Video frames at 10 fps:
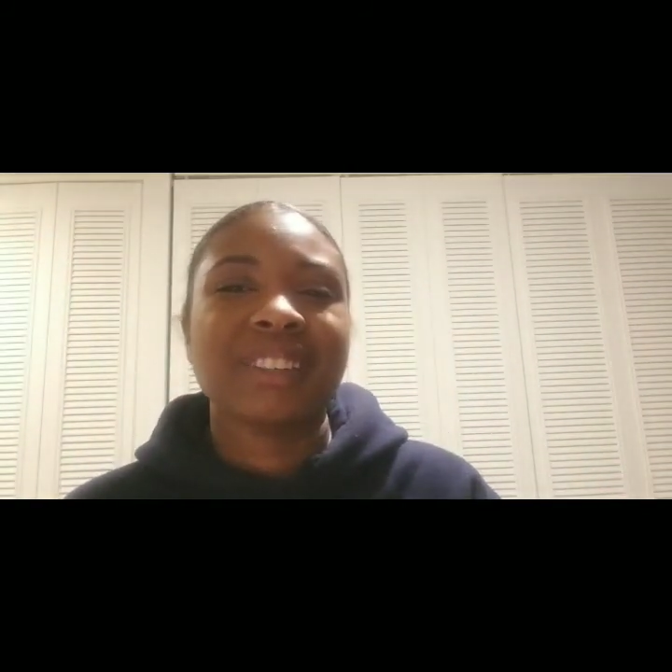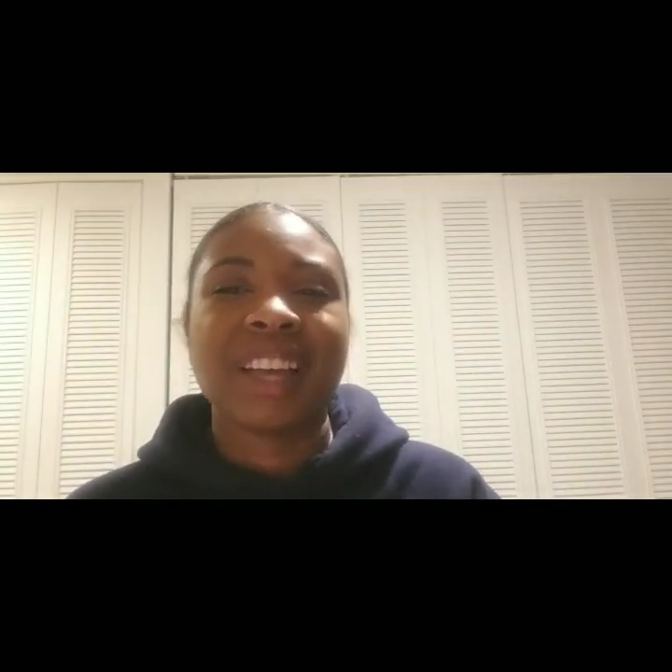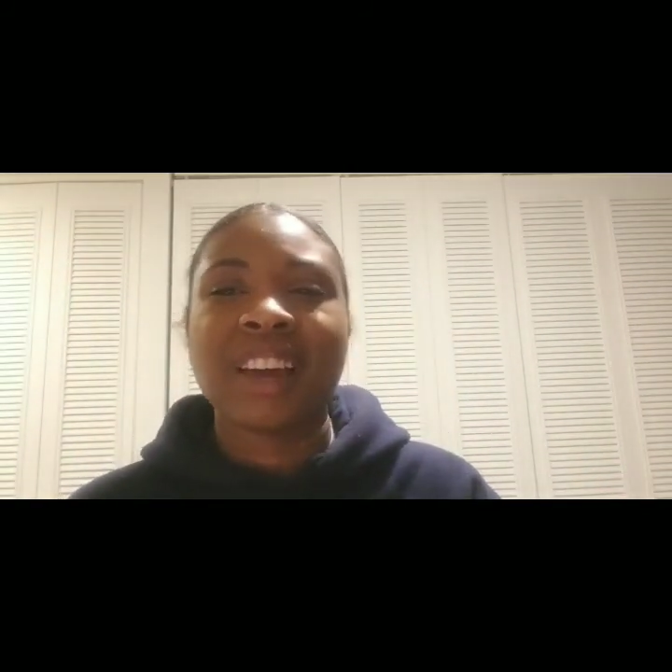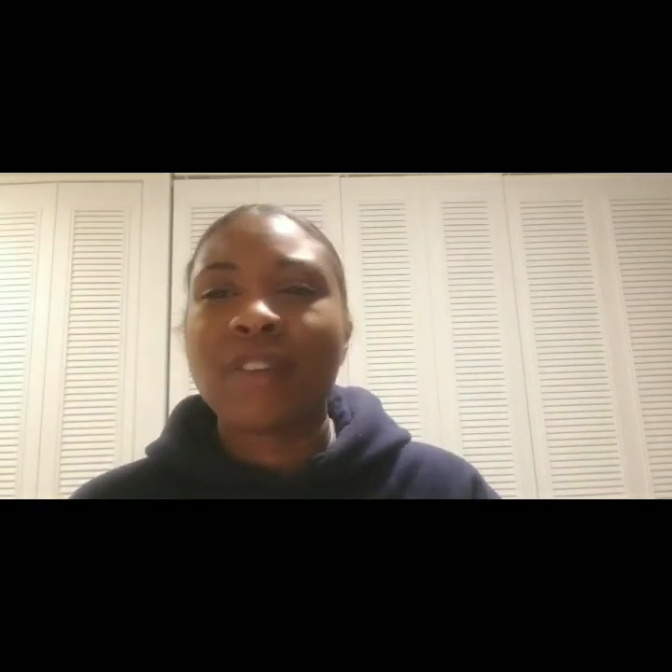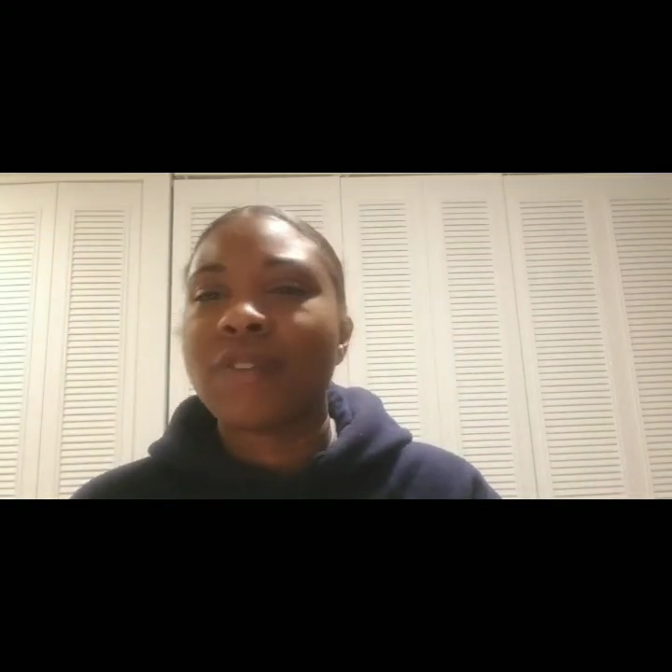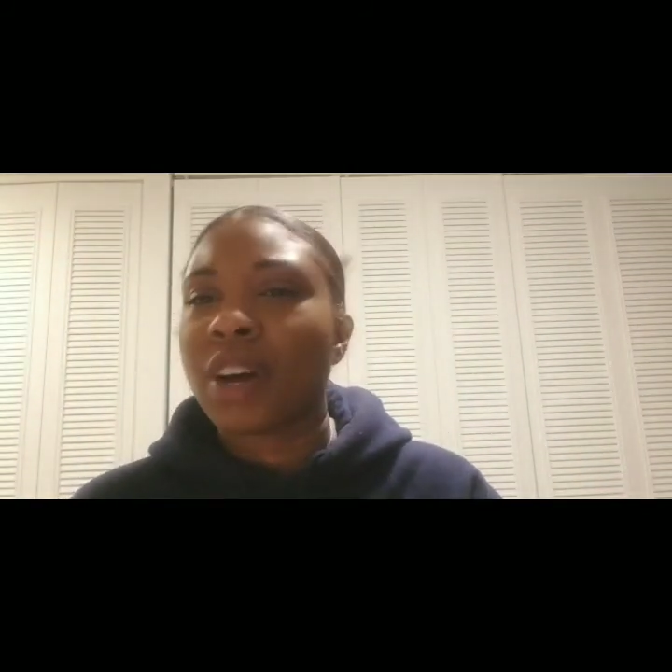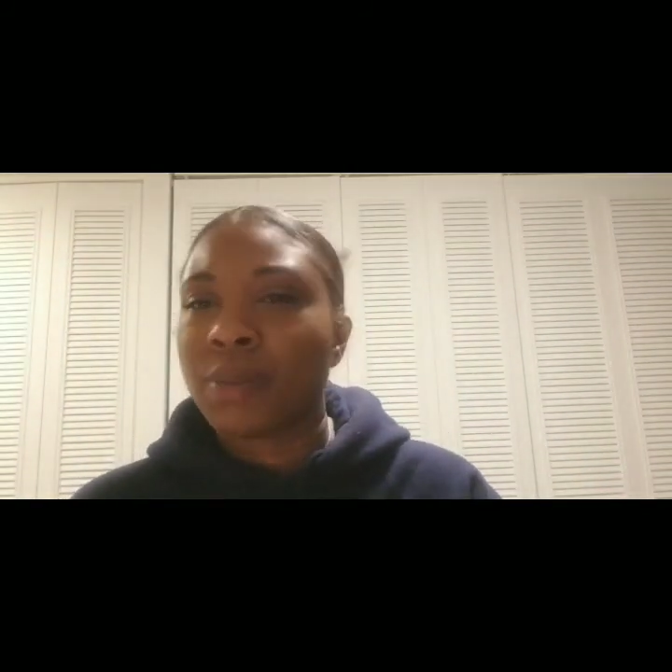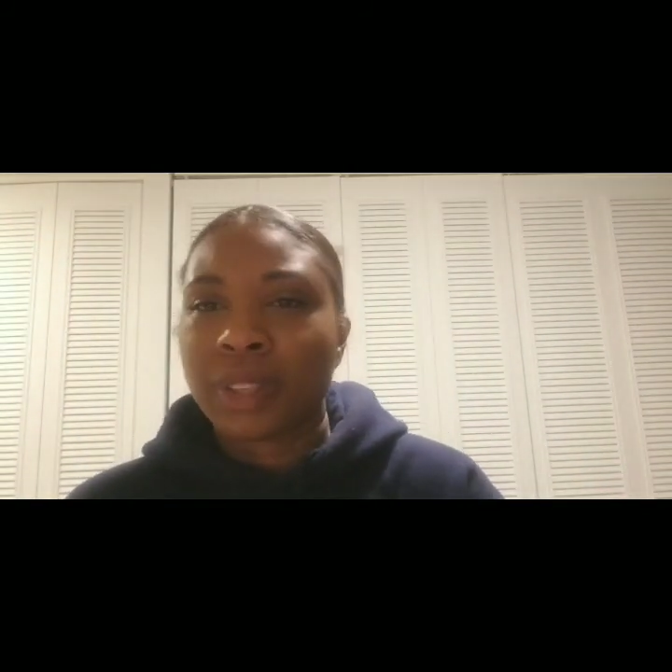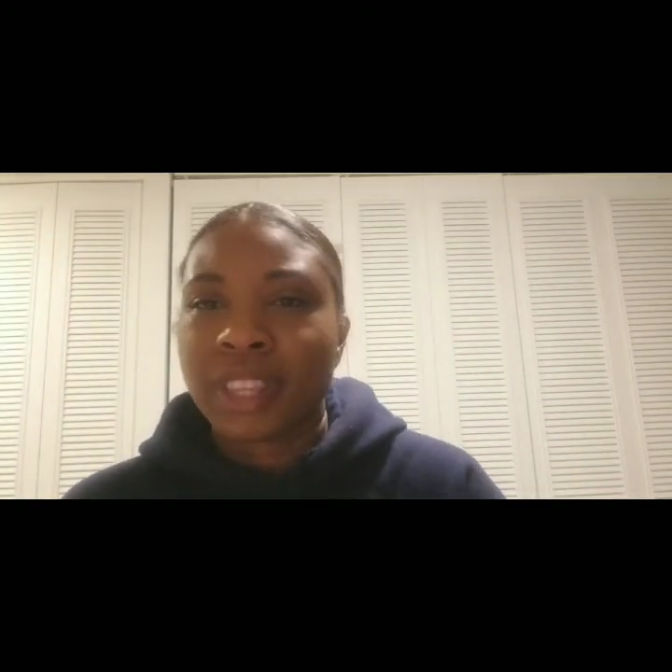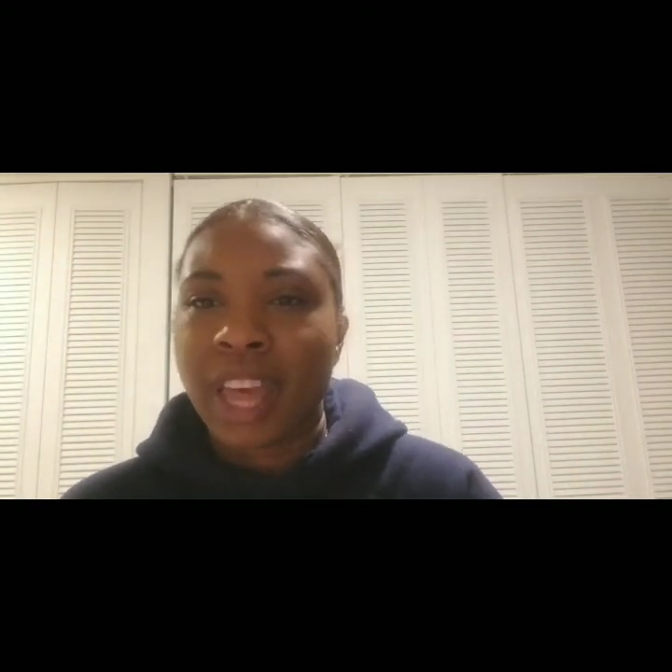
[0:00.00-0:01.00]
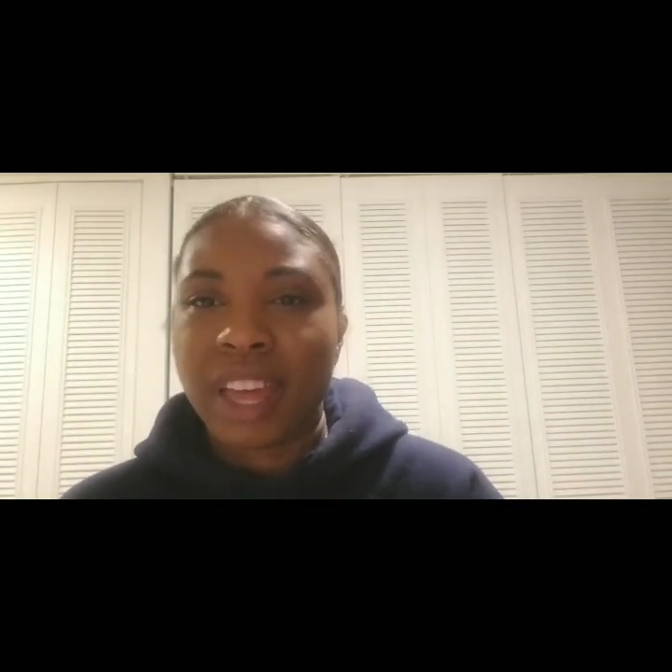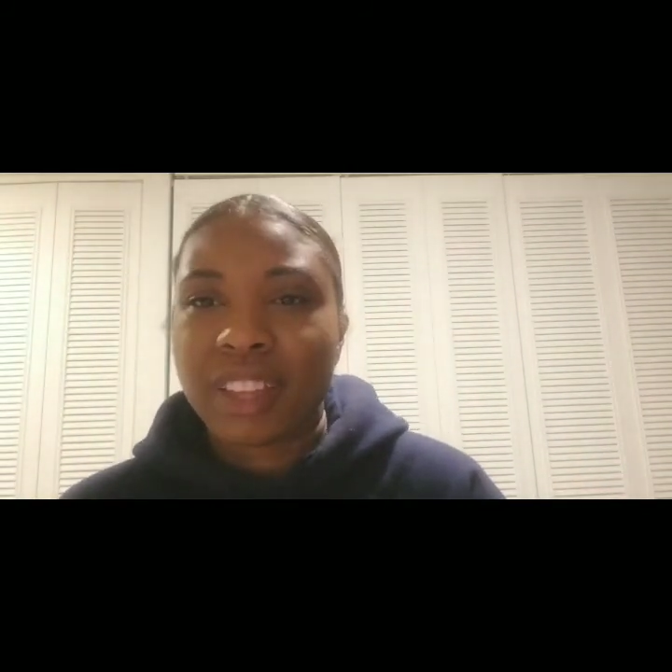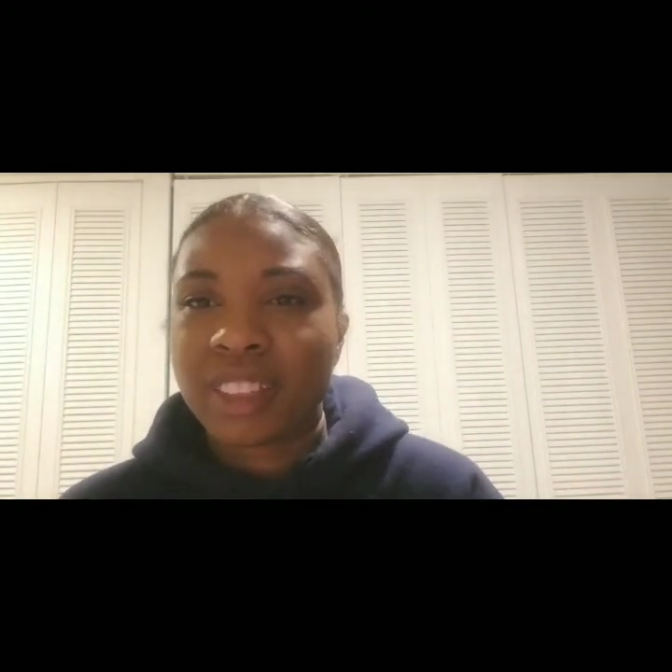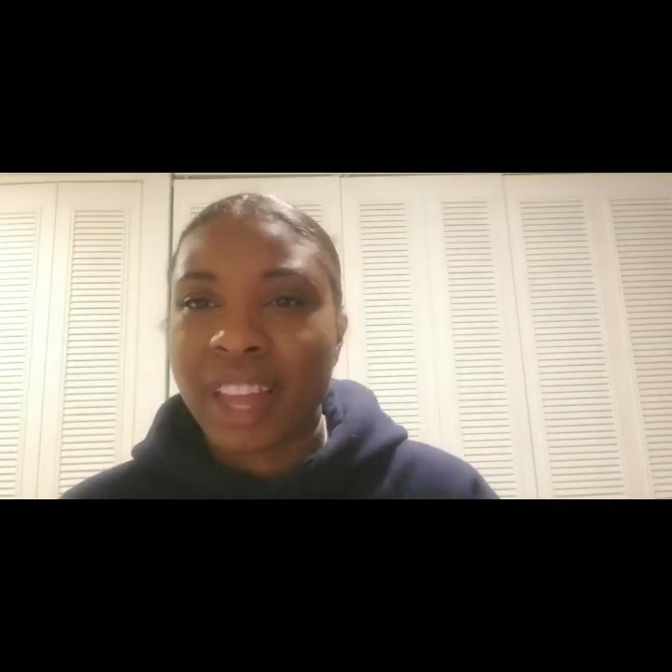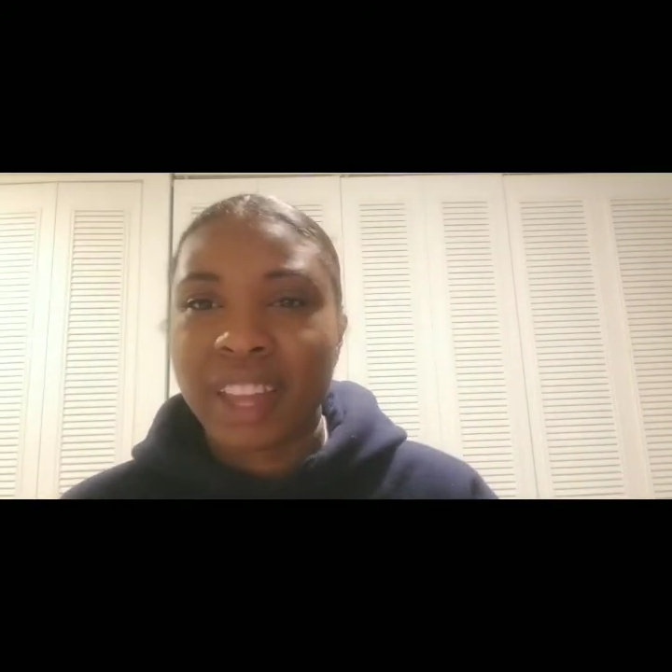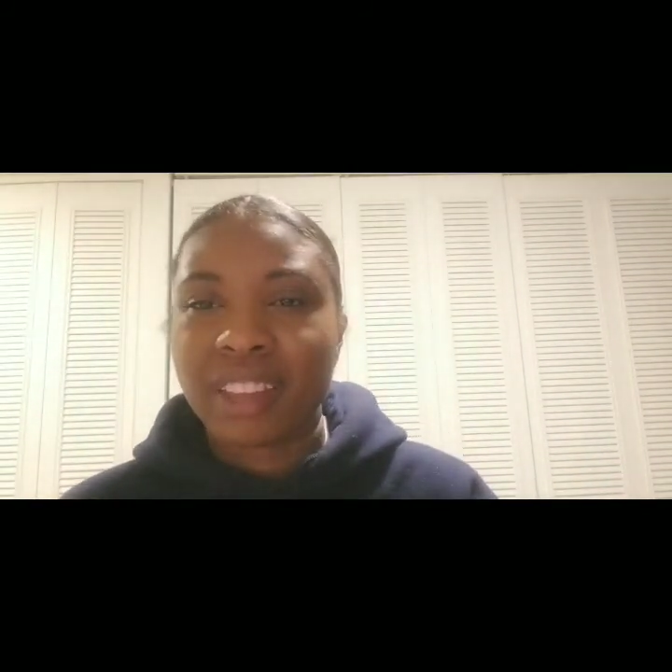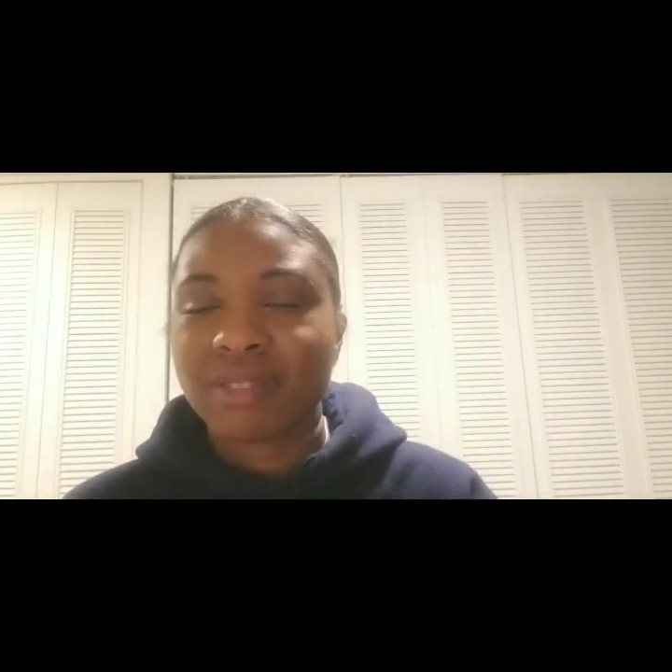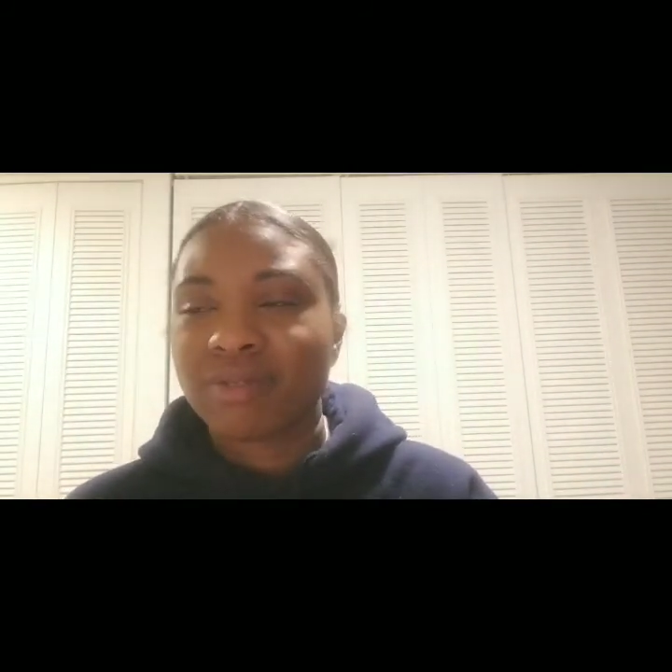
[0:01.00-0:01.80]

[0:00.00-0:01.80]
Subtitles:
I don't fuck with that. Like,